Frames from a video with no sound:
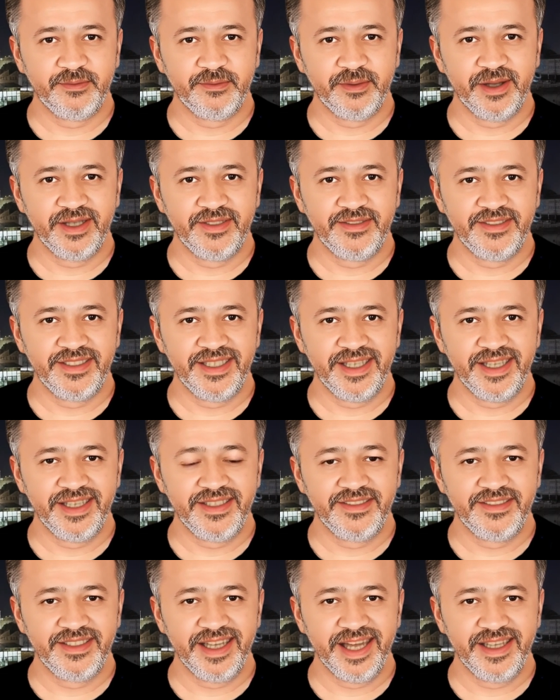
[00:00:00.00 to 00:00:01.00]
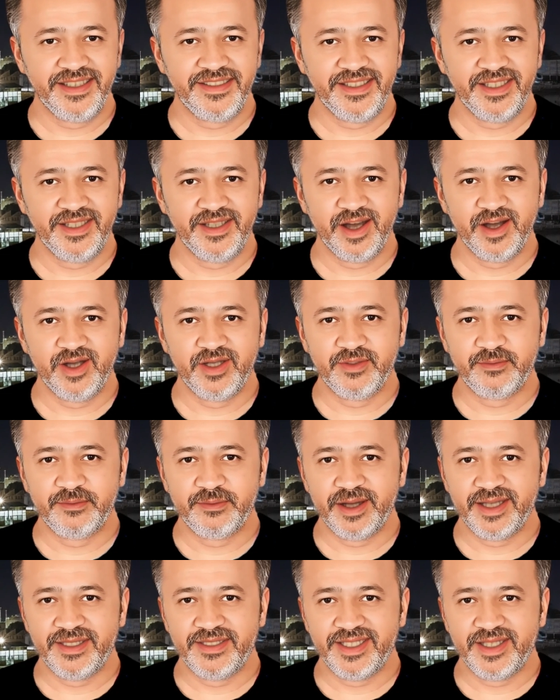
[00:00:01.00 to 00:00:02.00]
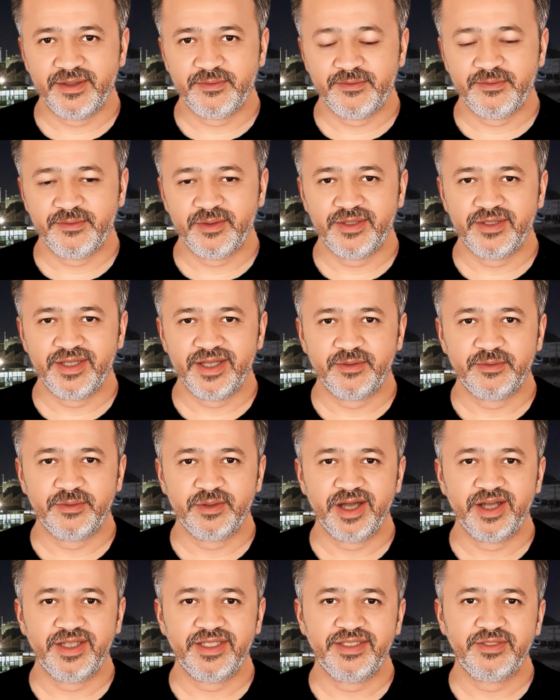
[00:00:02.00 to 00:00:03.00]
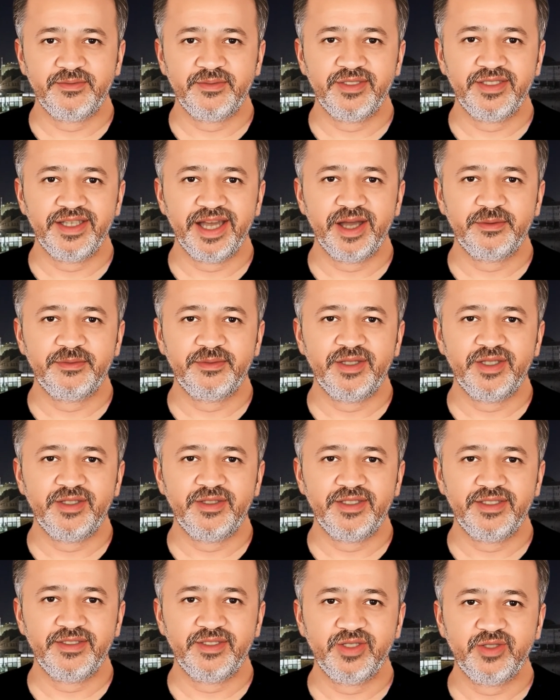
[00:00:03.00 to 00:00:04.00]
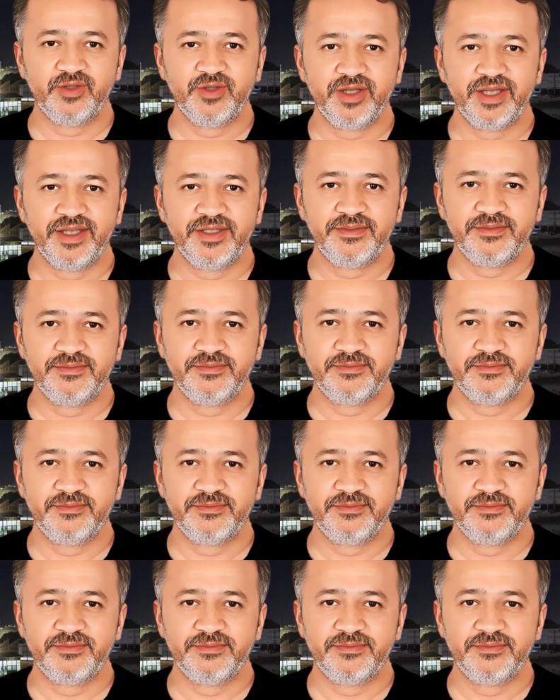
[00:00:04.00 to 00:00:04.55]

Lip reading: Benzene and xylene are the basic building blocks of the chemical industry.